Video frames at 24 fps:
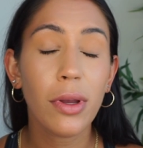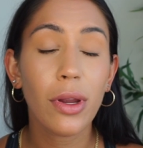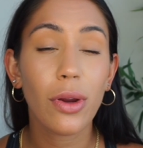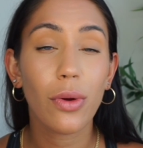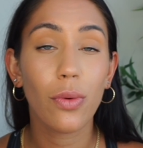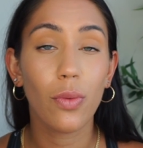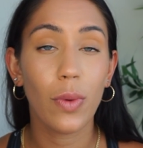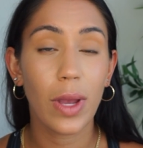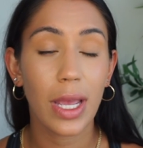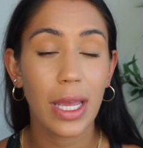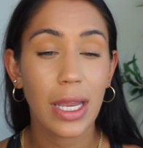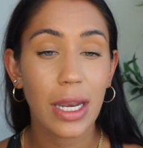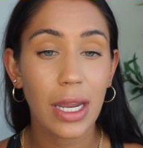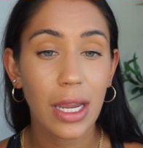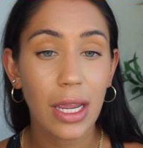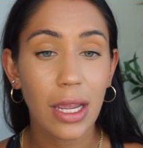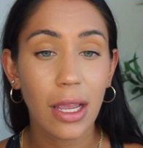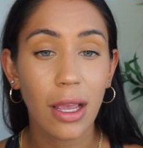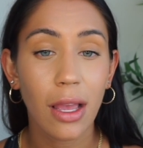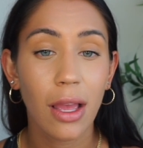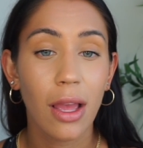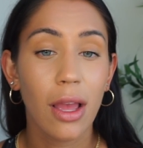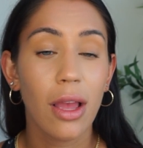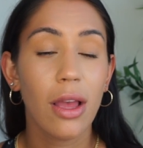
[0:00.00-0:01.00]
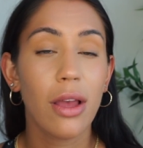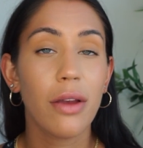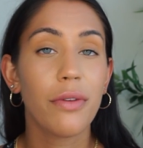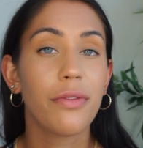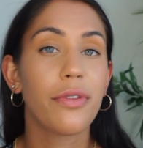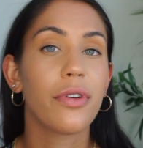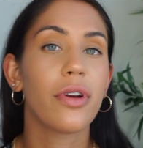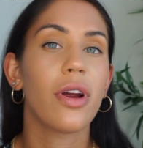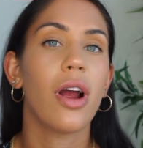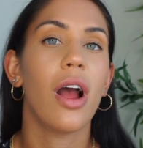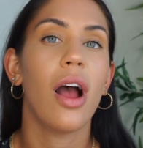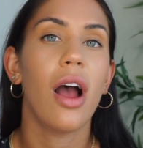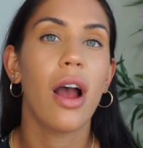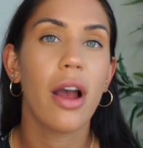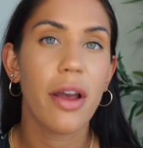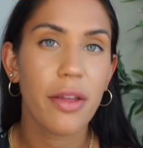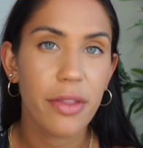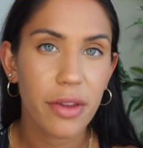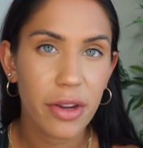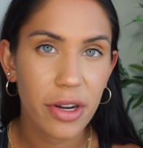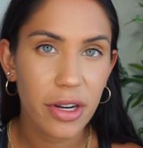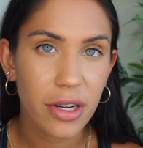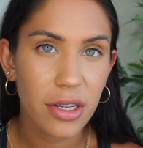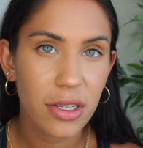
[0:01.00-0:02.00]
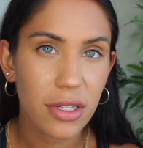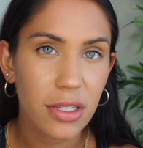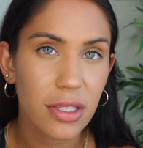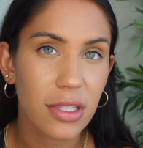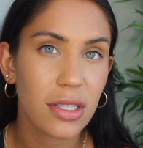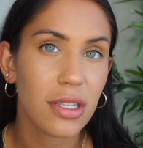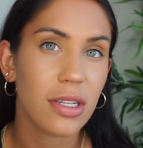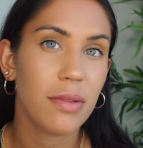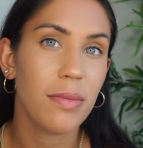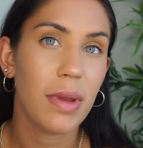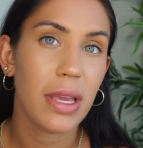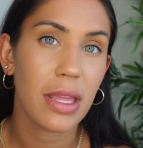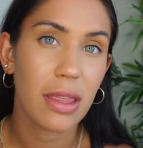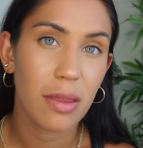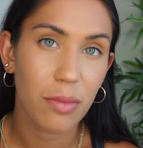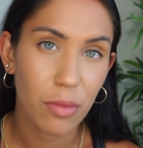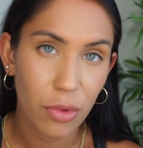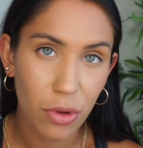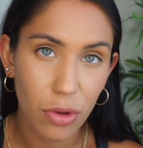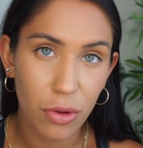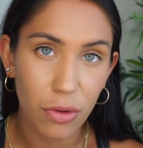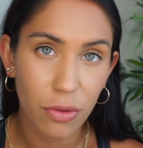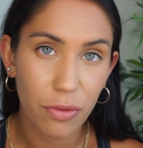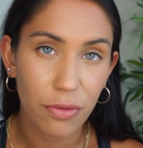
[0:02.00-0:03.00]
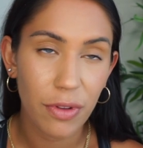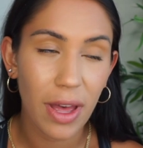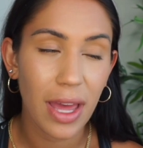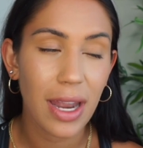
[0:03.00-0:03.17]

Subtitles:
are waiting for others to make the move.